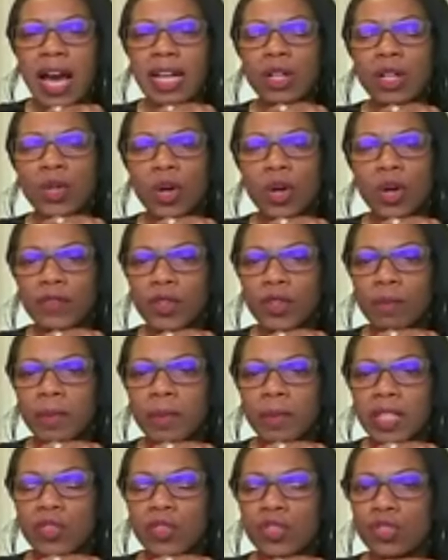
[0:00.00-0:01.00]
I don't know if
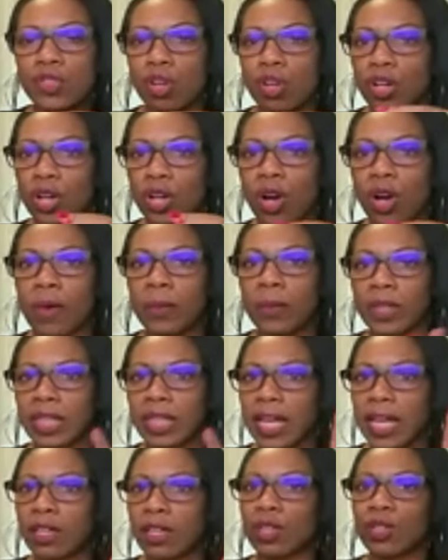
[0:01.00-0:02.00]
you've been starting off with
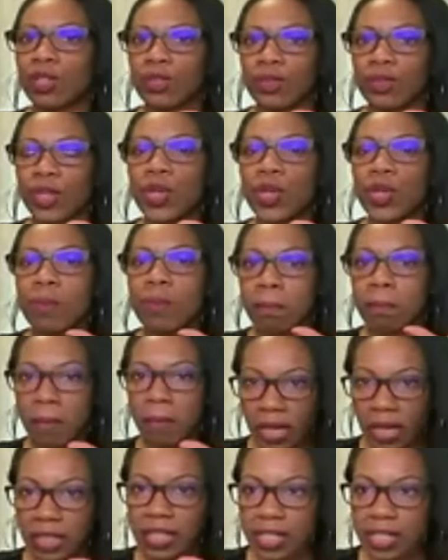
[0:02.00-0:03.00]
like
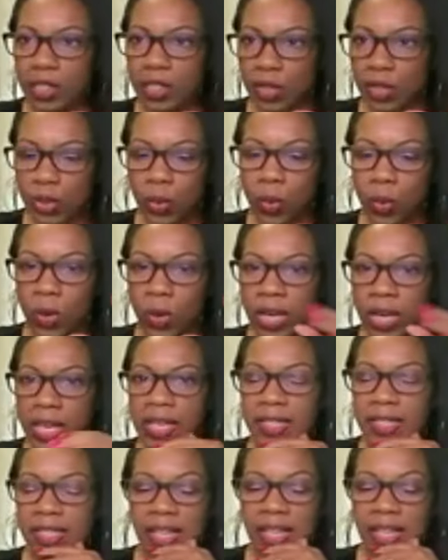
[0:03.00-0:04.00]
humongous
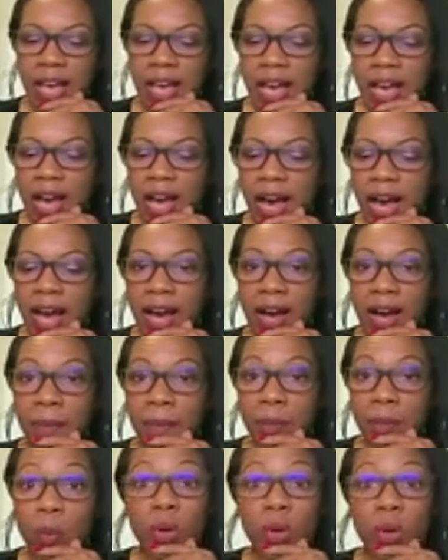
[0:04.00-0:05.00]
toys
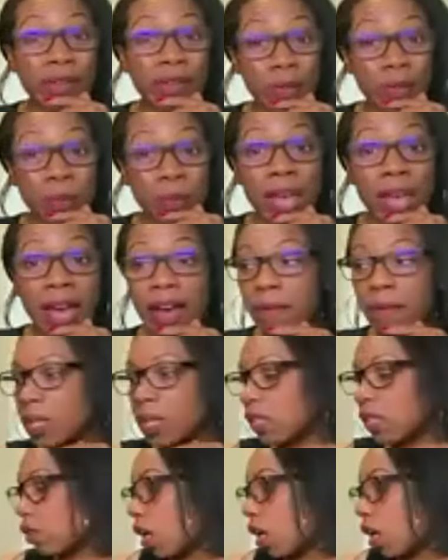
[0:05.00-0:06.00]
um, or if you have
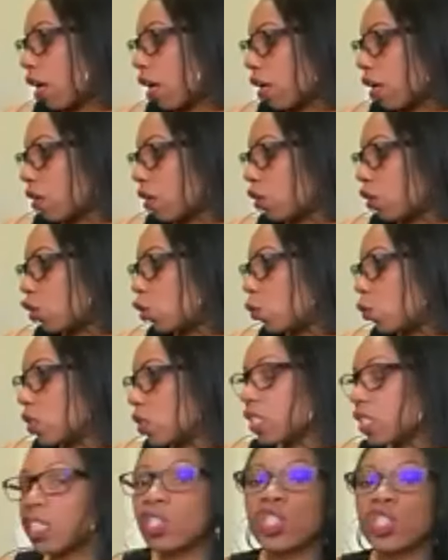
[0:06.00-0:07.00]
been uh,
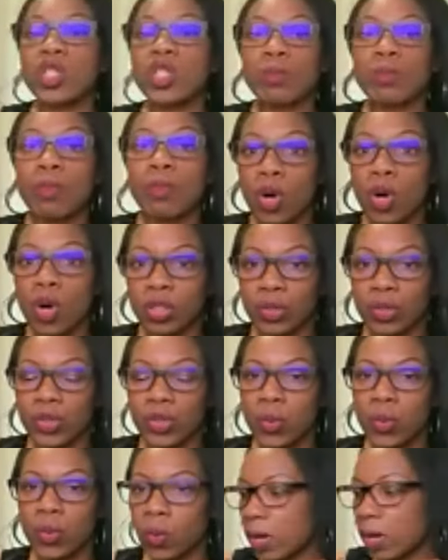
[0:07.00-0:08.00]
using smaller
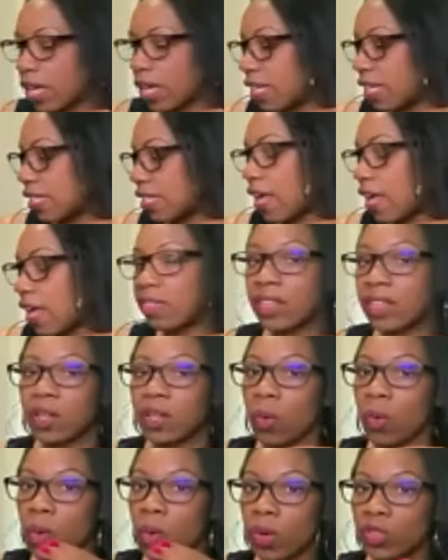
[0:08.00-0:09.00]
toys and
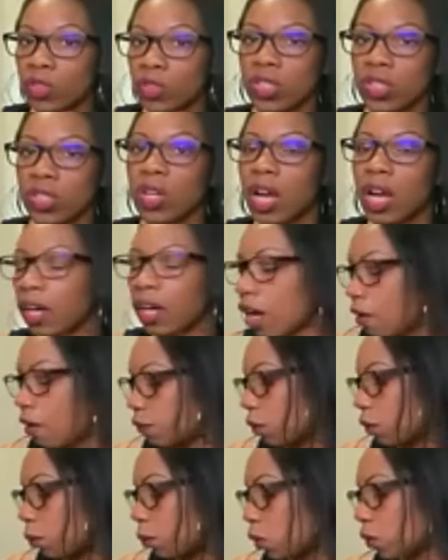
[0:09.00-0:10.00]
they all just are
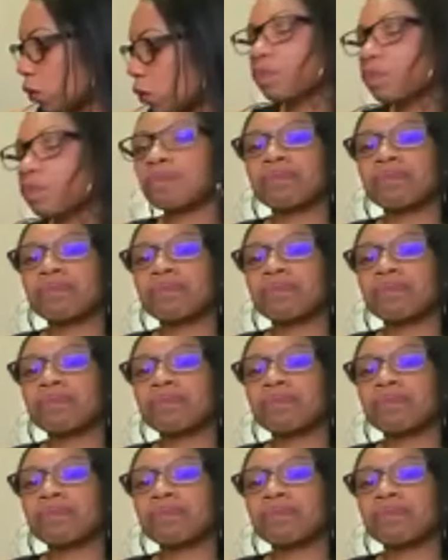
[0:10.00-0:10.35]
uncomfortable.